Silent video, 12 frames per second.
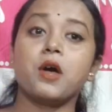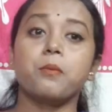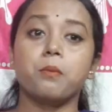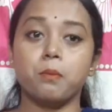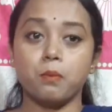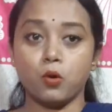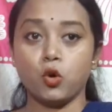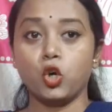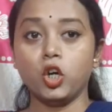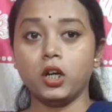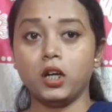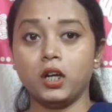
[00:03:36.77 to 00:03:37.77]
More,
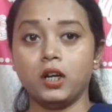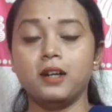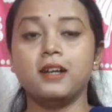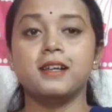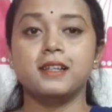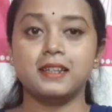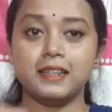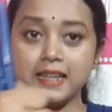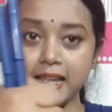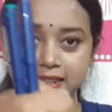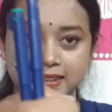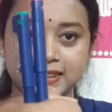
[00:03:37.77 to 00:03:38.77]

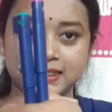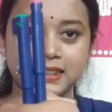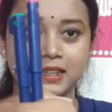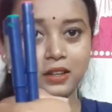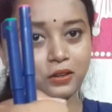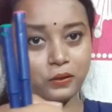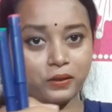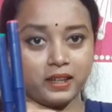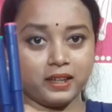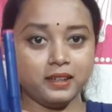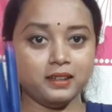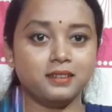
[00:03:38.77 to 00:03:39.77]
less.
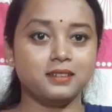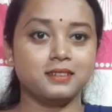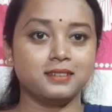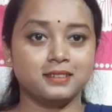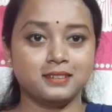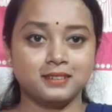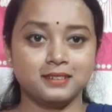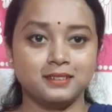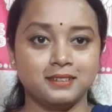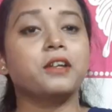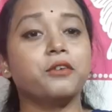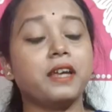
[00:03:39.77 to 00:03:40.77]
Okay.
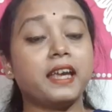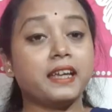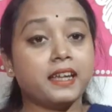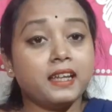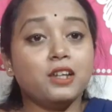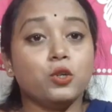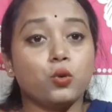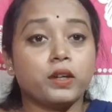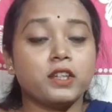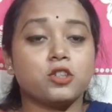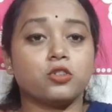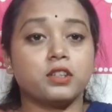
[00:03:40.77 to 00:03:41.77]
Now again look
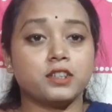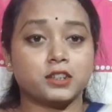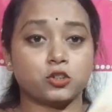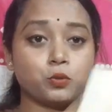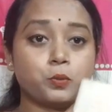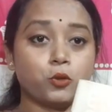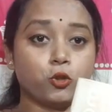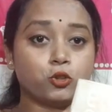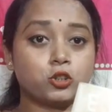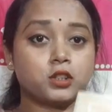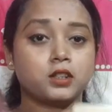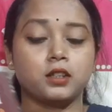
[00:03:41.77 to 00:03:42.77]
into these two
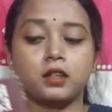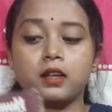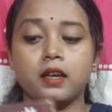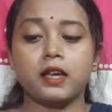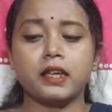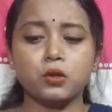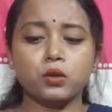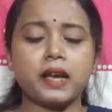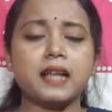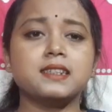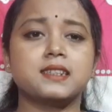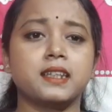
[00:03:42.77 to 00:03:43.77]
books. You
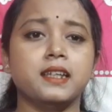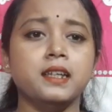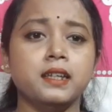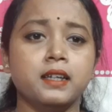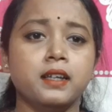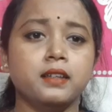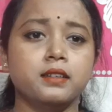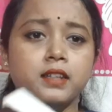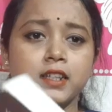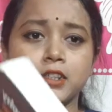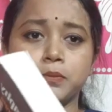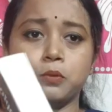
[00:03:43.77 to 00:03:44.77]
can see
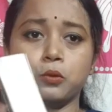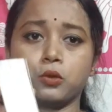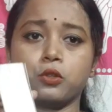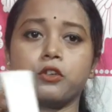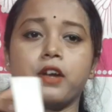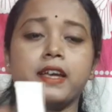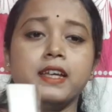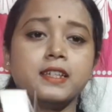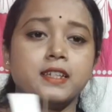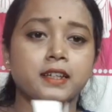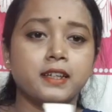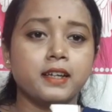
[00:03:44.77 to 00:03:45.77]
this book,
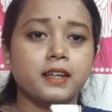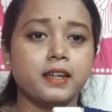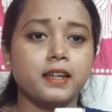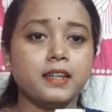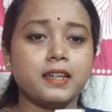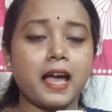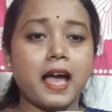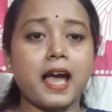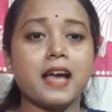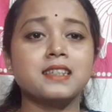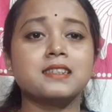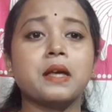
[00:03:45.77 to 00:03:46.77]
right? It
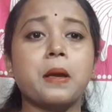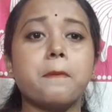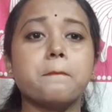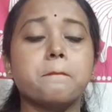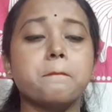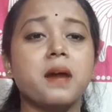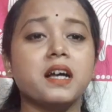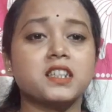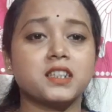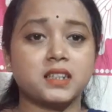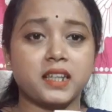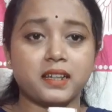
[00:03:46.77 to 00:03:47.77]
has
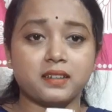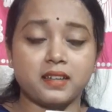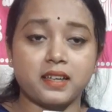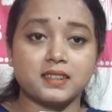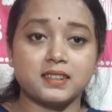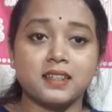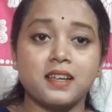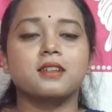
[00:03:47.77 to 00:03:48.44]
much thickness.